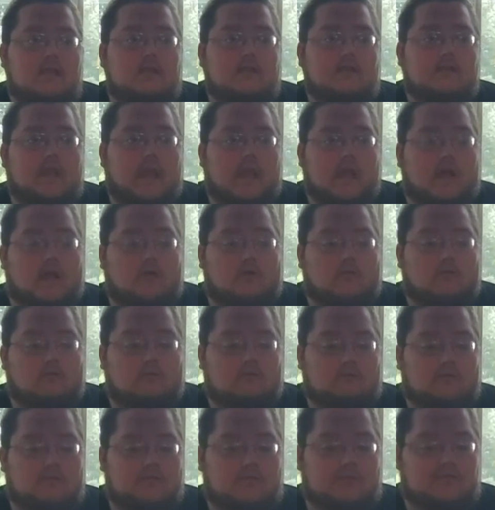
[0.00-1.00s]
Now,
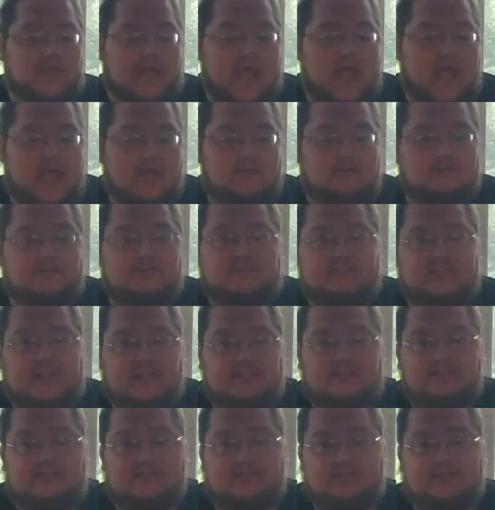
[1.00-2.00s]
that
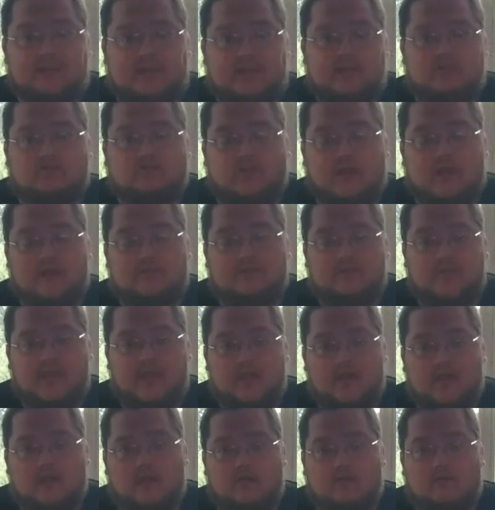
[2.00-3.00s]
sets the stage right
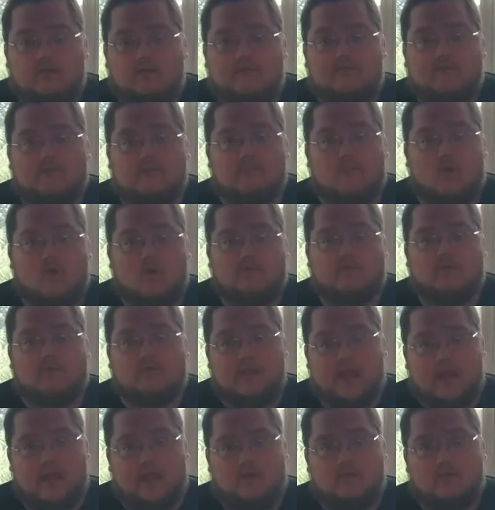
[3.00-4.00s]
there for Marvel
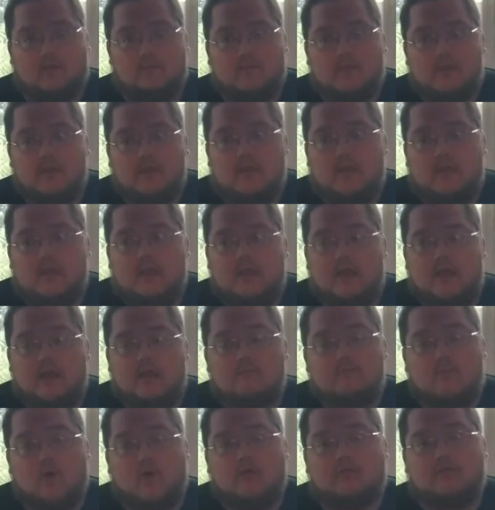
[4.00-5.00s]
Now.
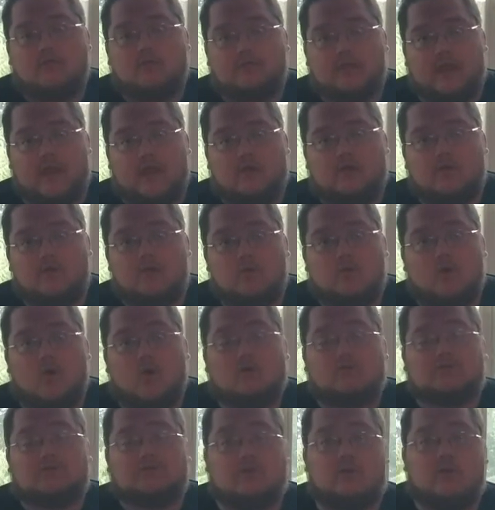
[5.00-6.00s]
In Marvel Now, you
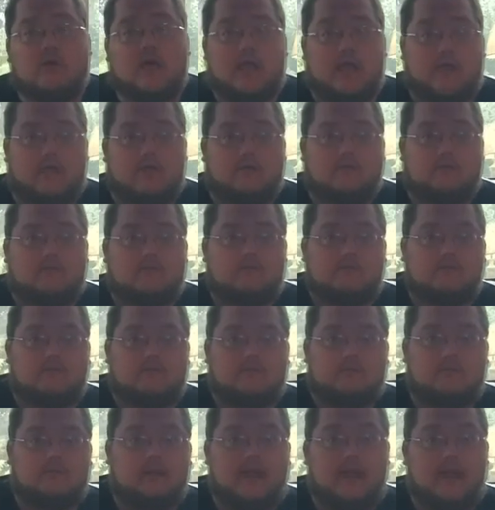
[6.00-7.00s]
also have
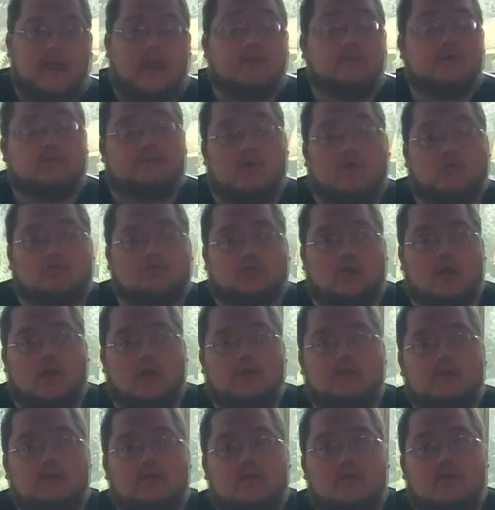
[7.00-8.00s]
Age of
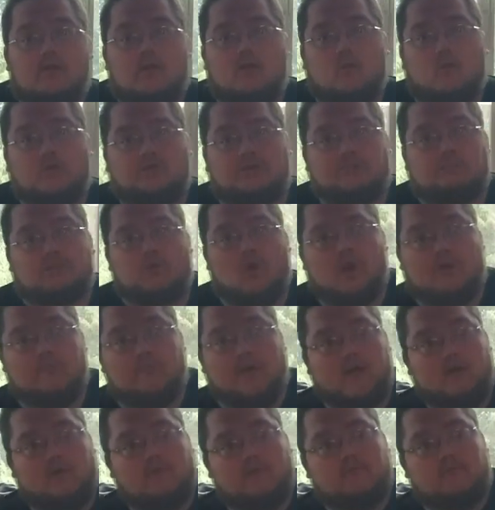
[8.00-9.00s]
Ultron, which is brought
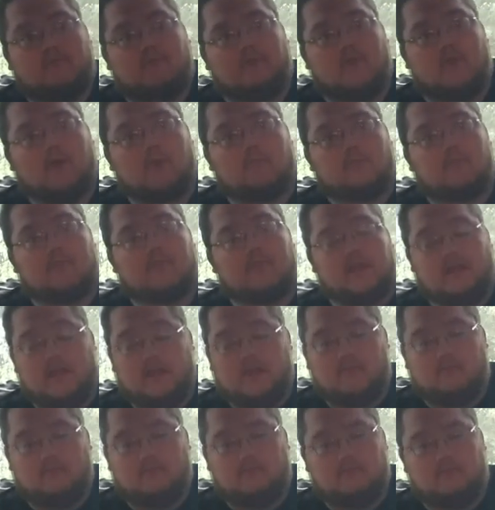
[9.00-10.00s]
about from the